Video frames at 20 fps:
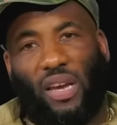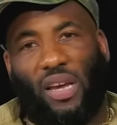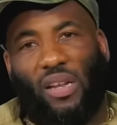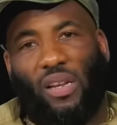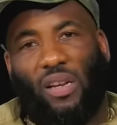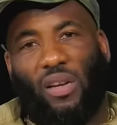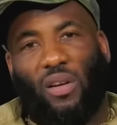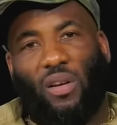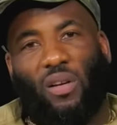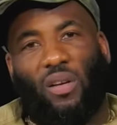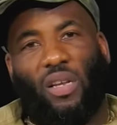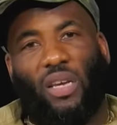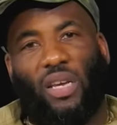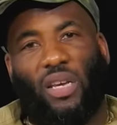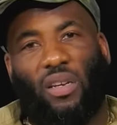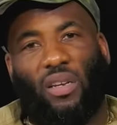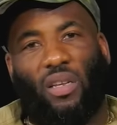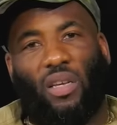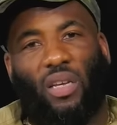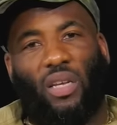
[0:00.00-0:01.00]
I learned
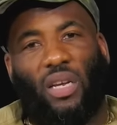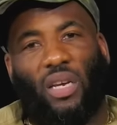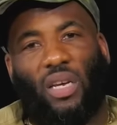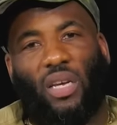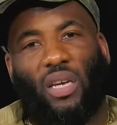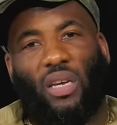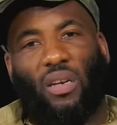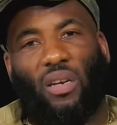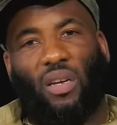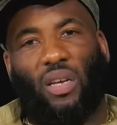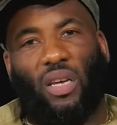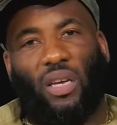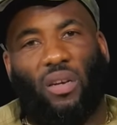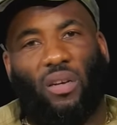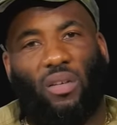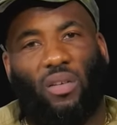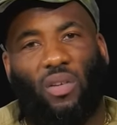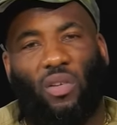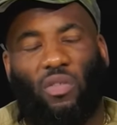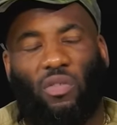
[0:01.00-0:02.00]
that, then I kind of had
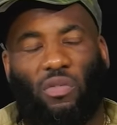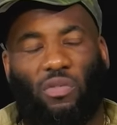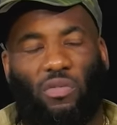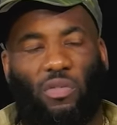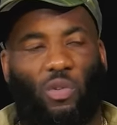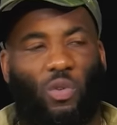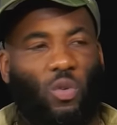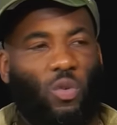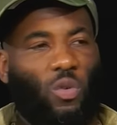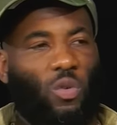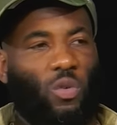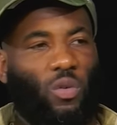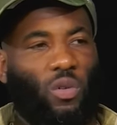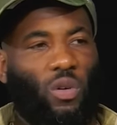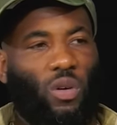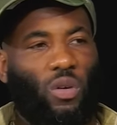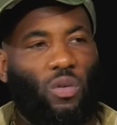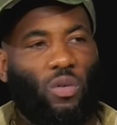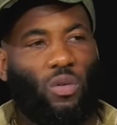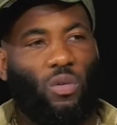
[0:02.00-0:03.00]
a different view
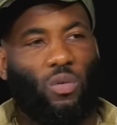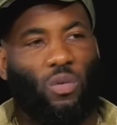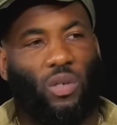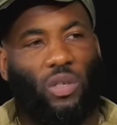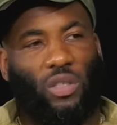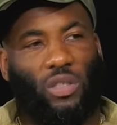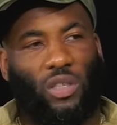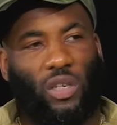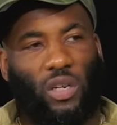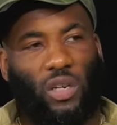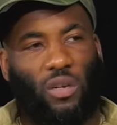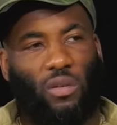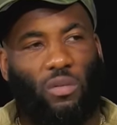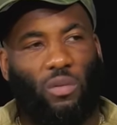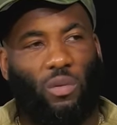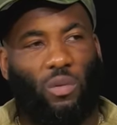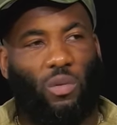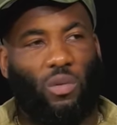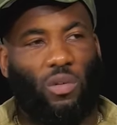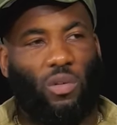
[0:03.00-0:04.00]
of what
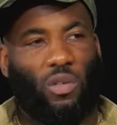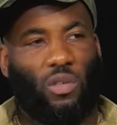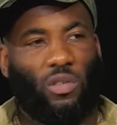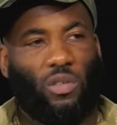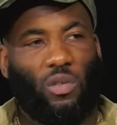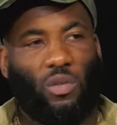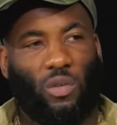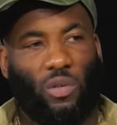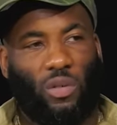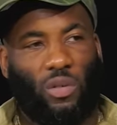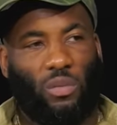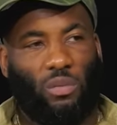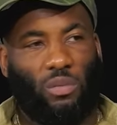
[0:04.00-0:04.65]
slavery was during